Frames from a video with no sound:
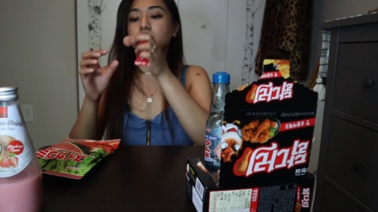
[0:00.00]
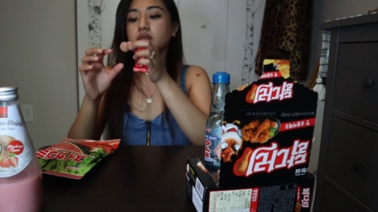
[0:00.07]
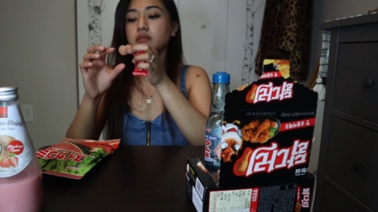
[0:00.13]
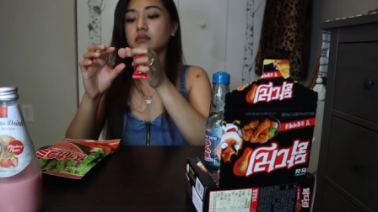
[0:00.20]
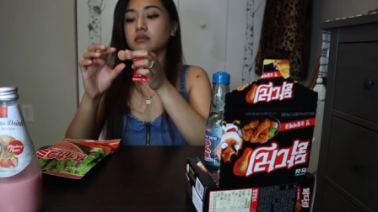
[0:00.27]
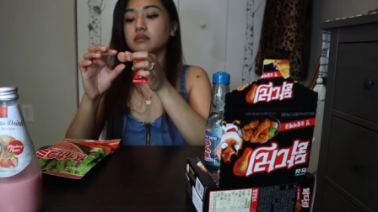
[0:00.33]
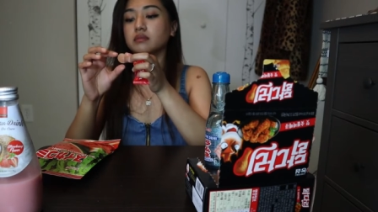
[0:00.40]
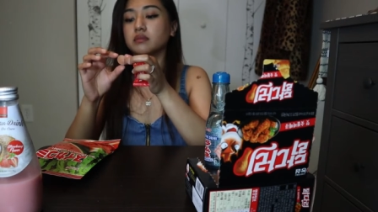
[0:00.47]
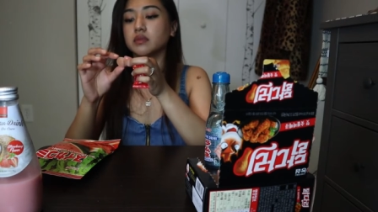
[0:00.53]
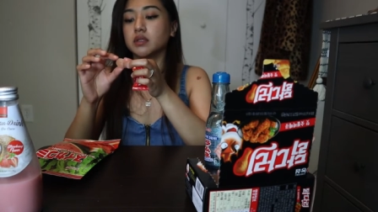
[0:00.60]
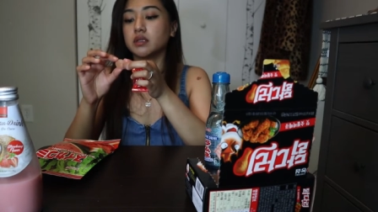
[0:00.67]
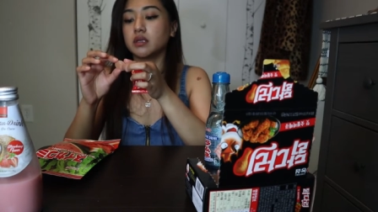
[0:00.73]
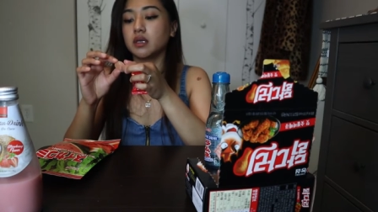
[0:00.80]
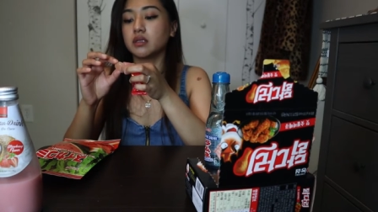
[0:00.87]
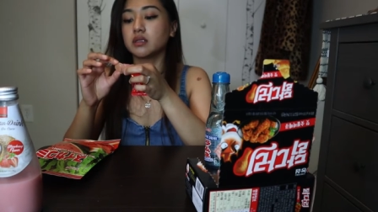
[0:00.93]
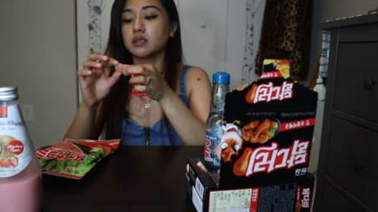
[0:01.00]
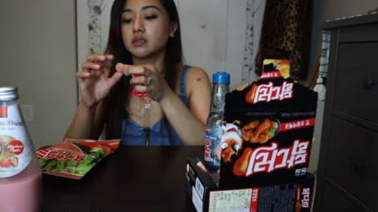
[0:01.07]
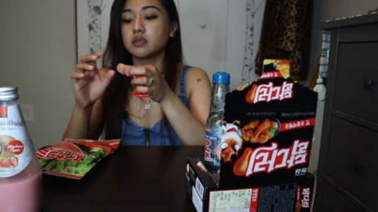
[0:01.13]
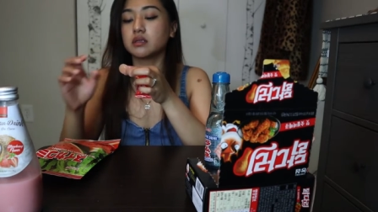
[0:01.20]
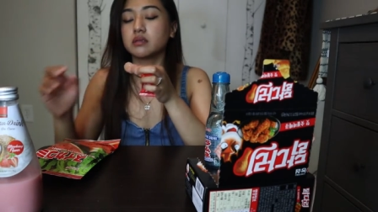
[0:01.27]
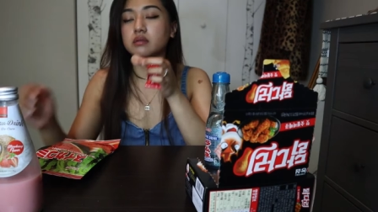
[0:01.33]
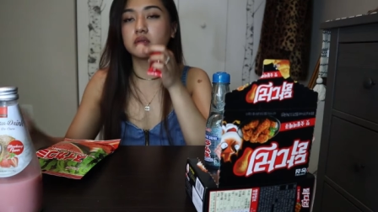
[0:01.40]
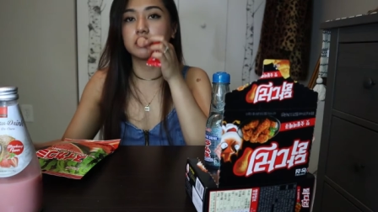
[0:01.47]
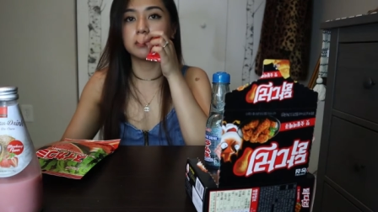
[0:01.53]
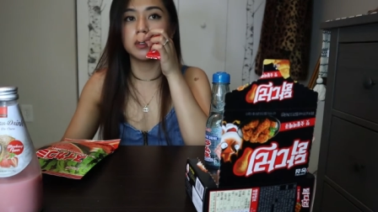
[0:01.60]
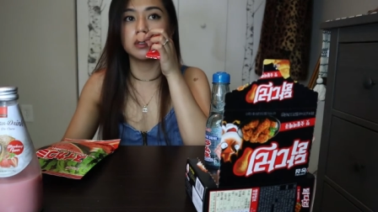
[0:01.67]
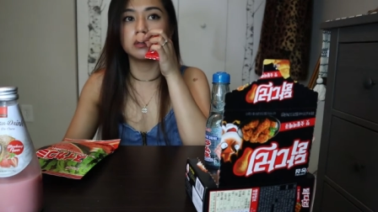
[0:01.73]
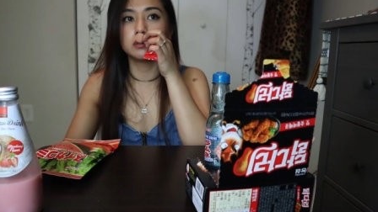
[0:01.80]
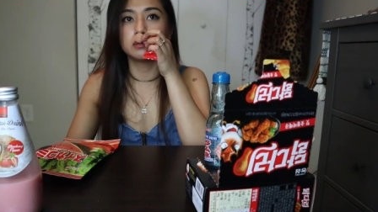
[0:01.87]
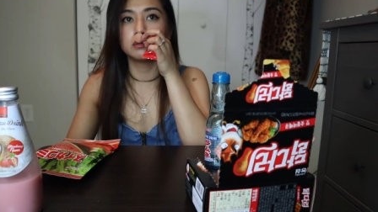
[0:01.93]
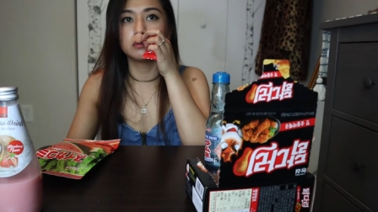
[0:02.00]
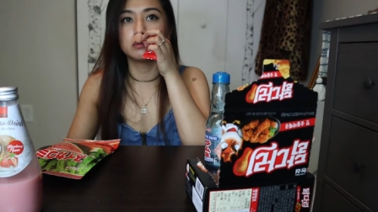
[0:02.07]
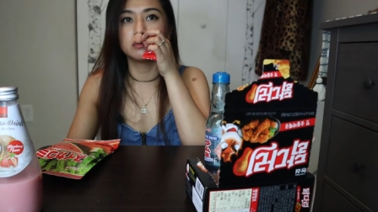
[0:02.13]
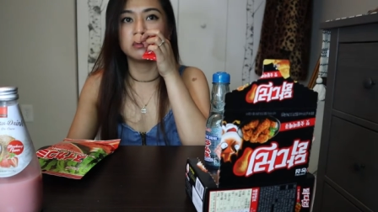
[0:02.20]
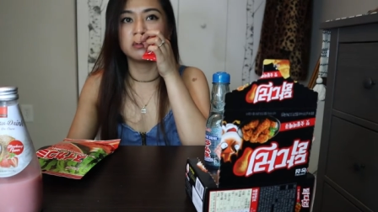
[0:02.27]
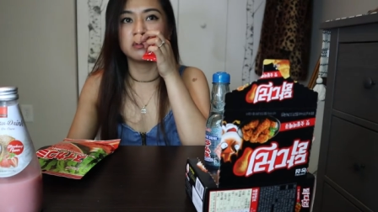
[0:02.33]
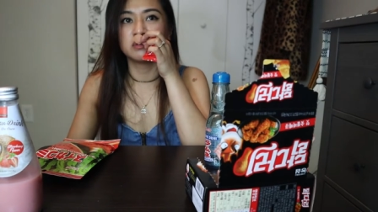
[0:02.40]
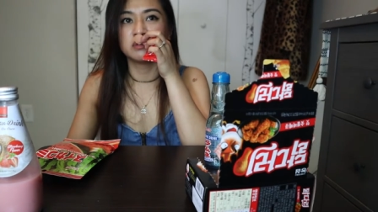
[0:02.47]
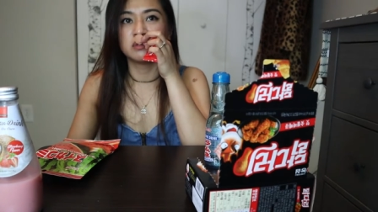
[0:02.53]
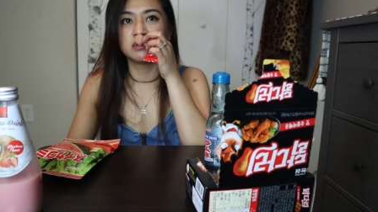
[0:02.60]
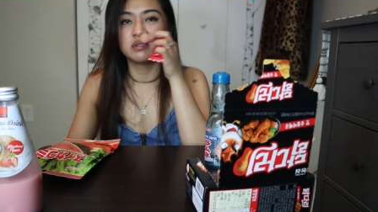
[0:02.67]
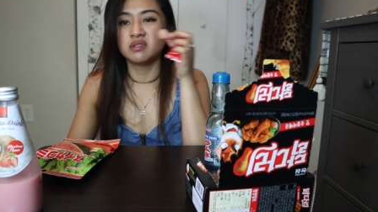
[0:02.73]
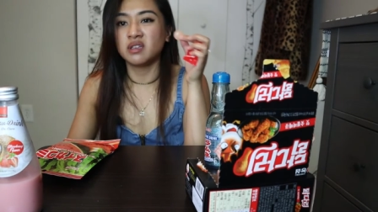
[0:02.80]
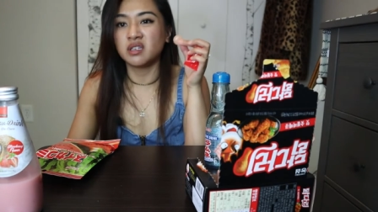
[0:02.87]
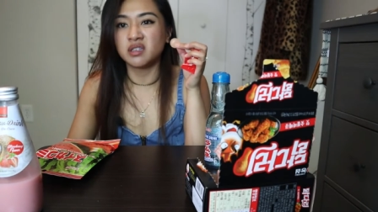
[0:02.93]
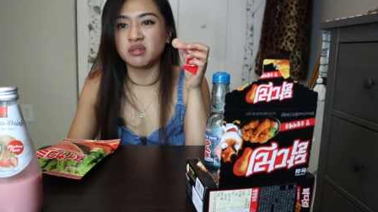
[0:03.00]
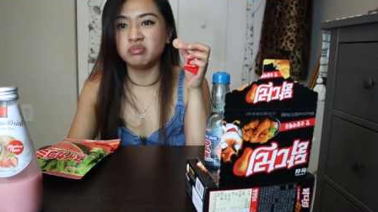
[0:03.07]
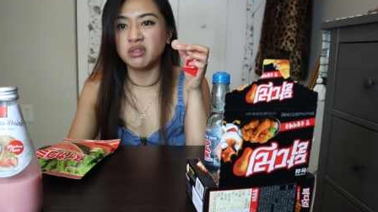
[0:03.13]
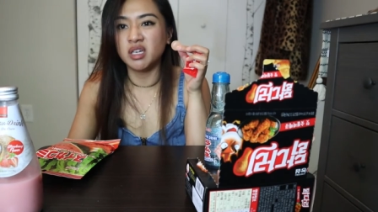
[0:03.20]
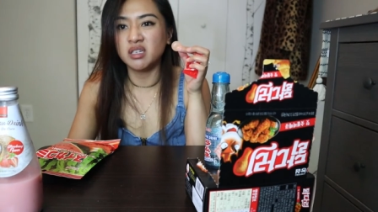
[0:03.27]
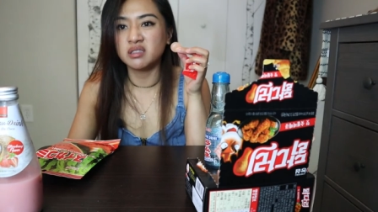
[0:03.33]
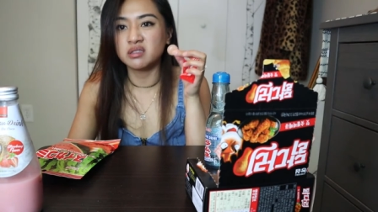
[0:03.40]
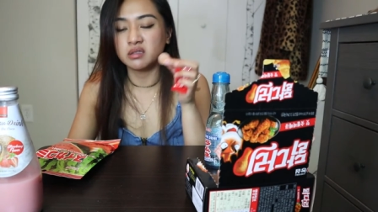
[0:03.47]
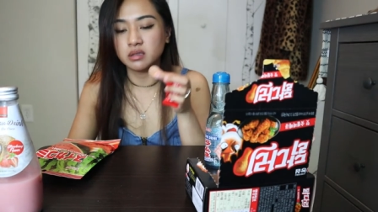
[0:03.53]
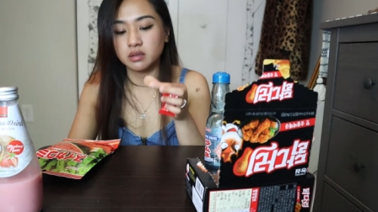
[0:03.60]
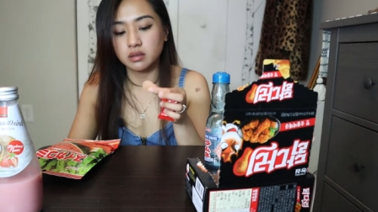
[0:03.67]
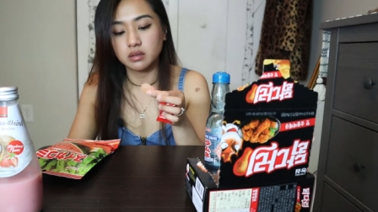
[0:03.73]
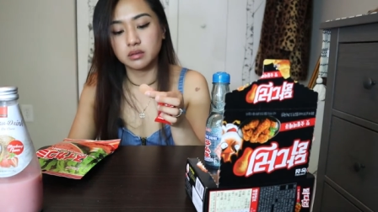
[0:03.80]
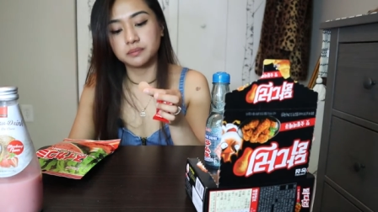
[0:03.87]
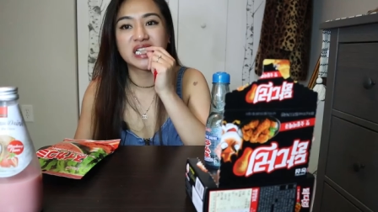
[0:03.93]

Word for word: Mmm, that smells like the plastic.